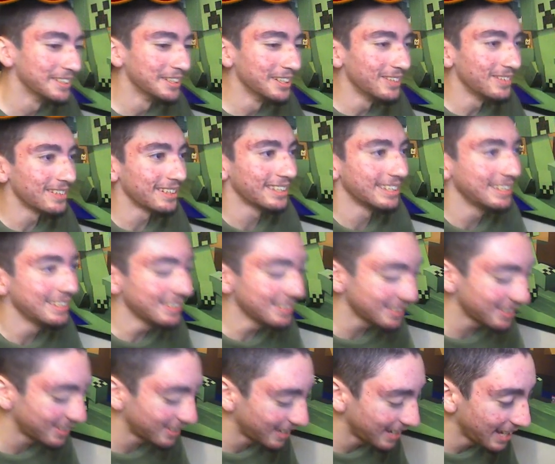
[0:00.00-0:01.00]
please.
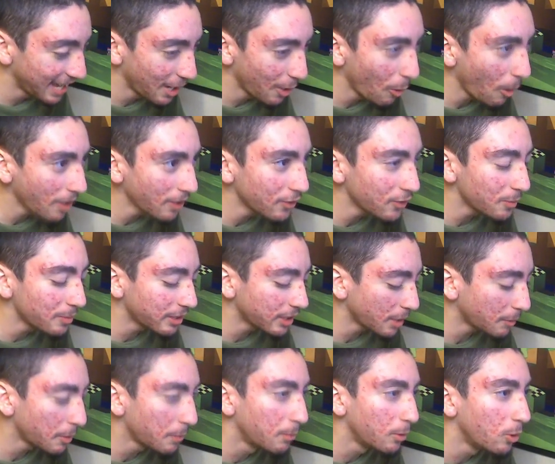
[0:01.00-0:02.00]
All right, I don't want this to
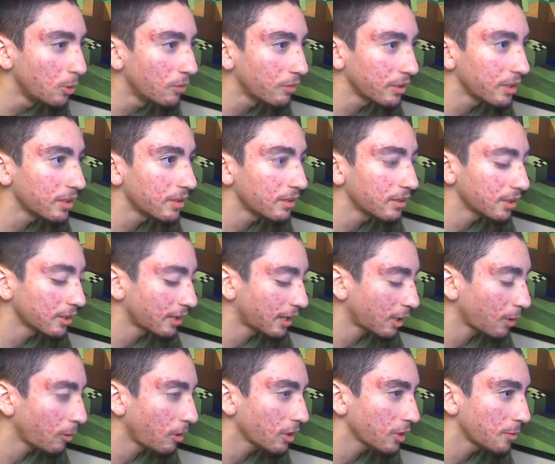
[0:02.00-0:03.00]
become a movie. You know, I
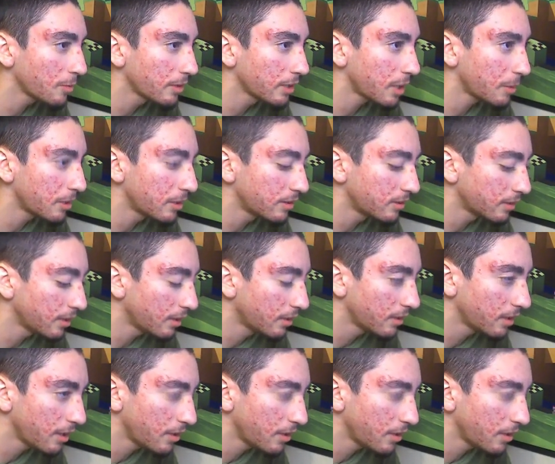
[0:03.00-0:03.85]
don't want this to become an, a, a